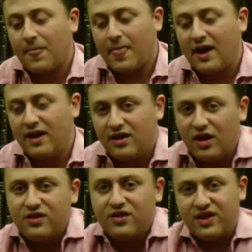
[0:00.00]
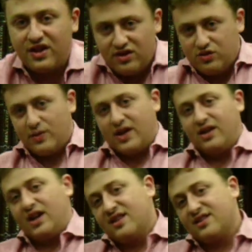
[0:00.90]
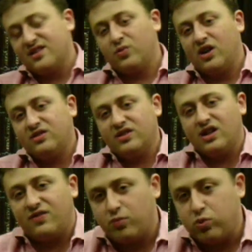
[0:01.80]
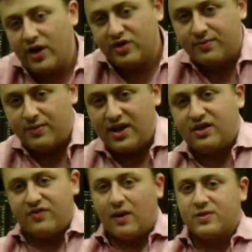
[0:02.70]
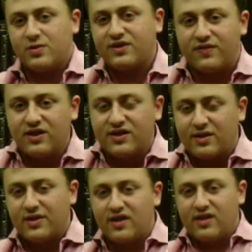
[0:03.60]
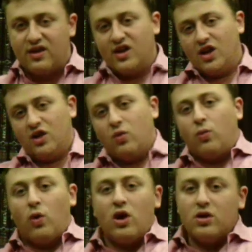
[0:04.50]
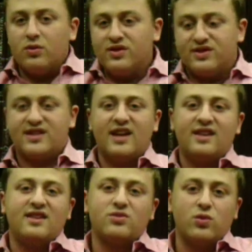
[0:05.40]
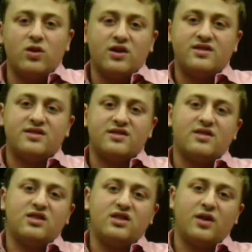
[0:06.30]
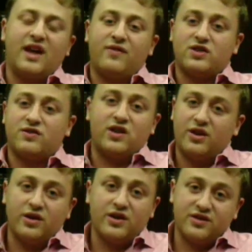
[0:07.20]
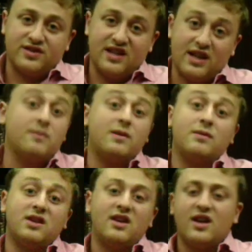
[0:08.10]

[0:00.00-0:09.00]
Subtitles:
And the other thing you might ask is, well, if prayer is meant, if I'm supposed to feel something, then why are we saying these words, that first of all I don't understand, maybe.